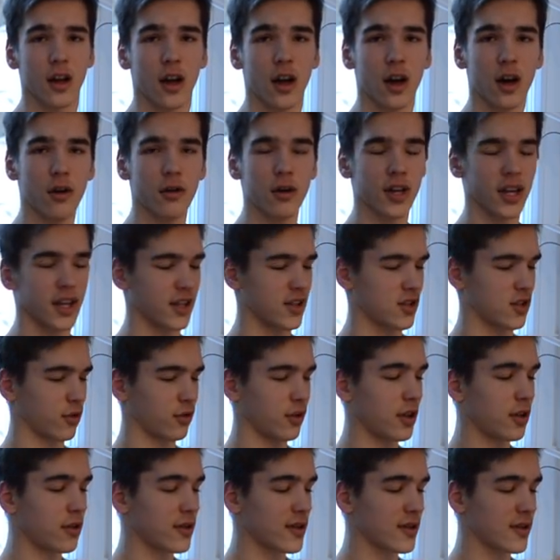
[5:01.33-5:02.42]
Okay, so
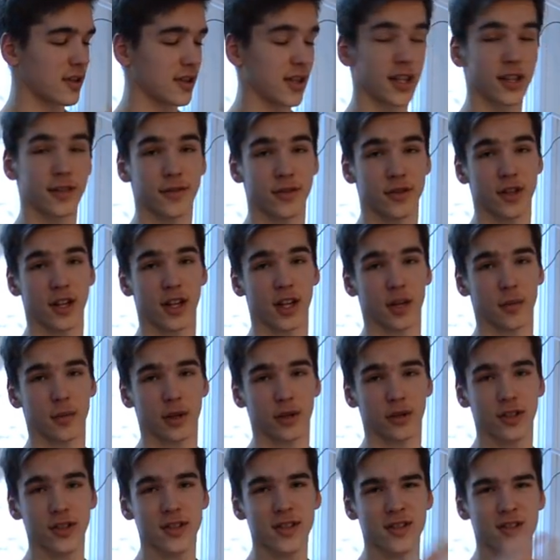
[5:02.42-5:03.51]
there is a lot to talk
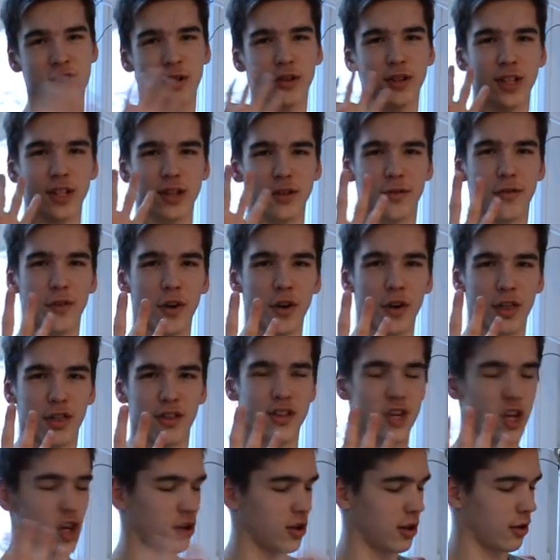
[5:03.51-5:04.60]
about. This is only the 4th
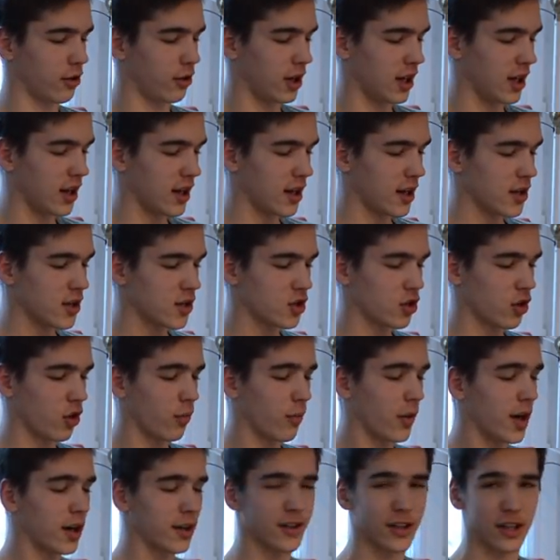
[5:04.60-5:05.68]
January. So
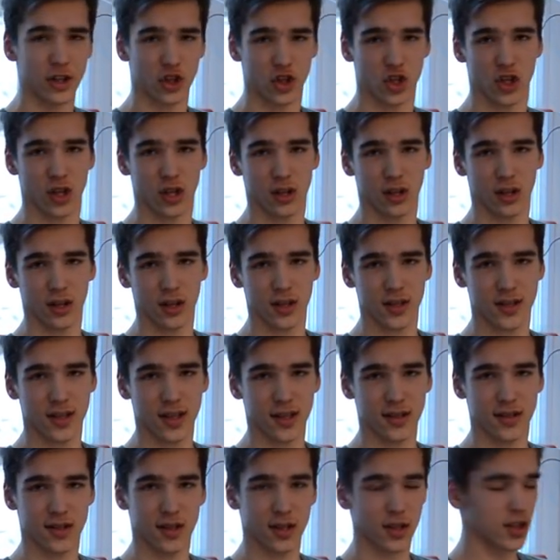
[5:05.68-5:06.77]
Mārtiņš
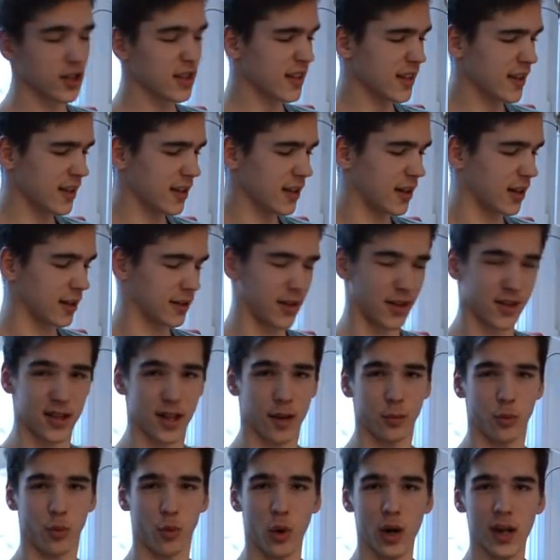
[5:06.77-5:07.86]
says he got a
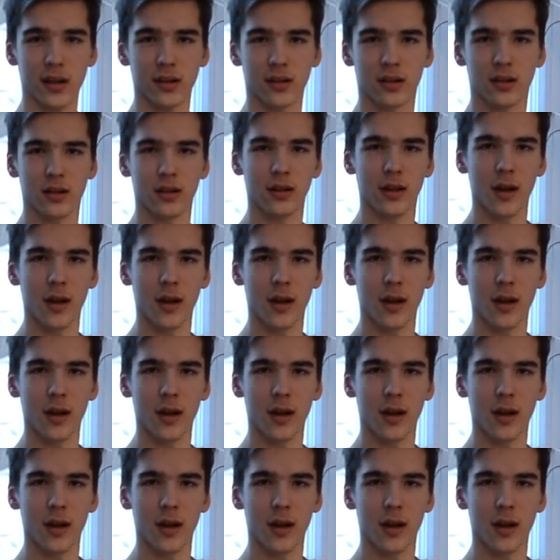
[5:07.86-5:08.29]
sub 1.